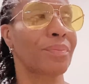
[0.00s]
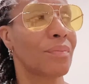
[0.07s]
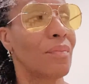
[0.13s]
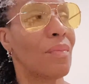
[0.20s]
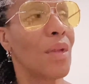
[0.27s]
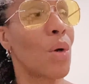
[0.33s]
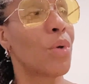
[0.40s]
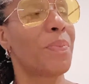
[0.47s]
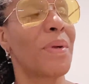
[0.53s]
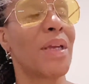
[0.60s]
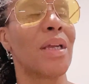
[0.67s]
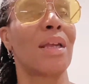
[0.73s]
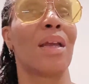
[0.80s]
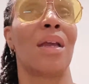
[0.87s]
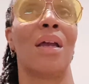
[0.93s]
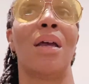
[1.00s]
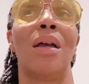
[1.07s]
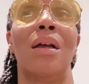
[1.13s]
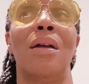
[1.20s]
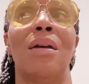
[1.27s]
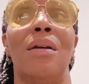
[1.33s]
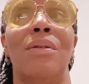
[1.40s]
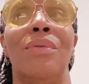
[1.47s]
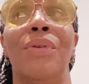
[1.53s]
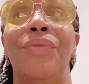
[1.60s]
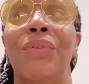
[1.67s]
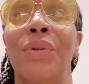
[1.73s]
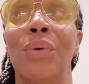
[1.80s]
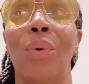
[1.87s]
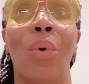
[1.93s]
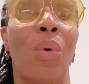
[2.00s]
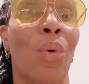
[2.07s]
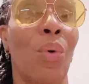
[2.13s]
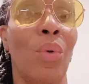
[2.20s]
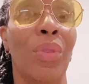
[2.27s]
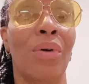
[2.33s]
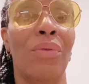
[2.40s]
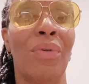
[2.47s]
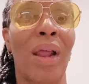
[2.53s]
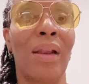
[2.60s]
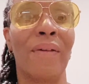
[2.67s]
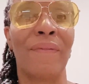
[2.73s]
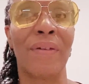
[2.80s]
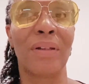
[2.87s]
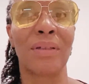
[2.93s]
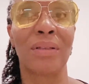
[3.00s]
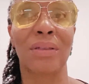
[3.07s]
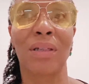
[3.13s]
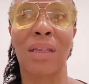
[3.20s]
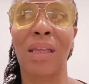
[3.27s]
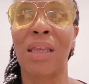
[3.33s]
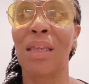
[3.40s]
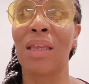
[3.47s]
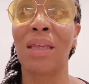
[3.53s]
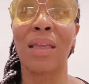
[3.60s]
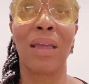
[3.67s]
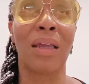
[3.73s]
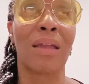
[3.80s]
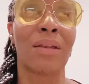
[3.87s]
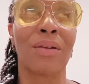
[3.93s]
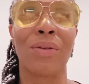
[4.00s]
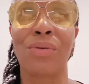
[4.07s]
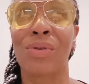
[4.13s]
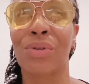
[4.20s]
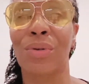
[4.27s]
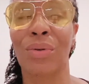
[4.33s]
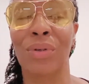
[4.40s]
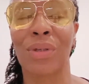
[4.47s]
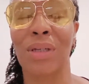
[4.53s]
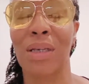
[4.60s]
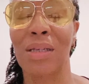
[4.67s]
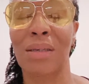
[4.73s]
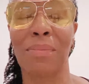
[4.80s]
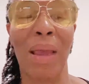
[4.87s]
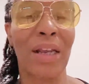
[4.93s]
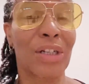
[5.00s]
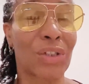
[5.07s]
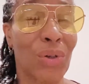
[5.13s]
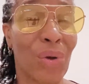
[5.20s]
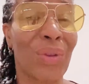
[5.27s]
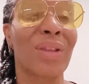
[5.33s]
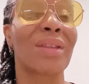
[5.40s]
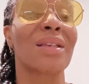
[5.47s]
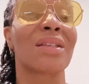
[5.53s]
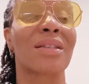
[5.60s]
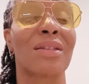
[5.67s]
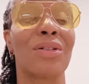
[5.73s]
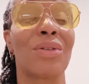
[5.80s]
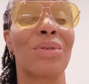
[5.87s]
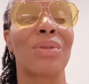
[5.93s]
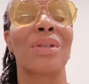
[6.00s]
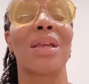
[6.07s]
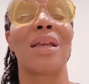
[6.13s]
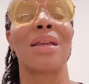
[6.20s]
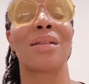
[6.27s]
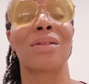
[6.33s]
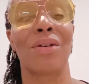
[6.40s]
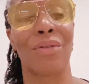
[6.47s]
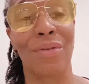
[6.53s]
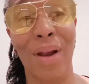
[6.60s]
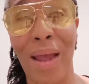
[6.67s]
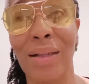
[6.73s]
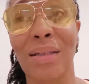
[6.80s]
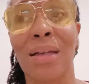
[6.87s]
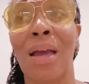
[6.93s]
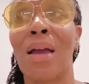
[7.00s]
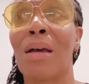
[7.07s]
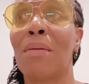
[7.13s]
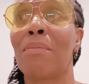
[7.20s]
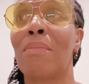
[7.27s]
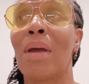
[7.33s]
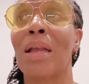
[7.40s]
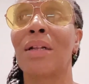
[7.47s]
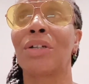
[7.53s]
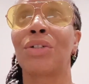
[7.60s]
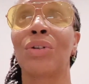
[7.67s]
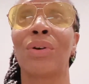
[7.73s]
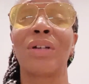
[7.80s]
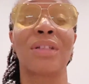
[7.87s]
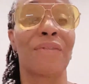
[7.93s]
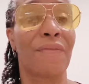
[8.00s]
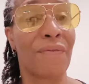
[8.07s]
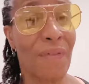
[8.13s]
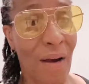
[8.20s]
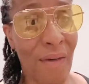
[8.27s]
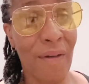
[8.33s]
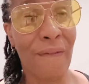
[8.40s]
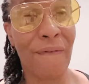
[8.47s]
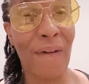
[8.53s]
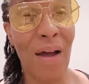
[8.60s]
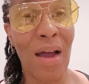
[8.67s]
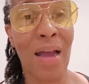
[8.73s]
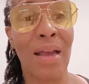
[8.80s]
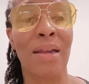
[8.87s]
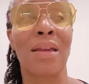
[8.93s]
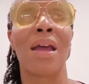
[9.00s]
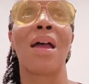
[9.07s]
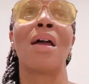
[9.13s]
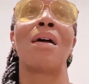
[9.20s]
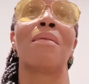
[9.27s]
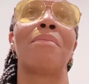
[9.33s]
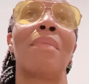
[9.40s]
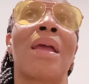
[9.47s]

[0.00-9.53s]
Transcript: would be review all the relevant key news sources. Make sure that this news is correct. Make sure it's verified. Make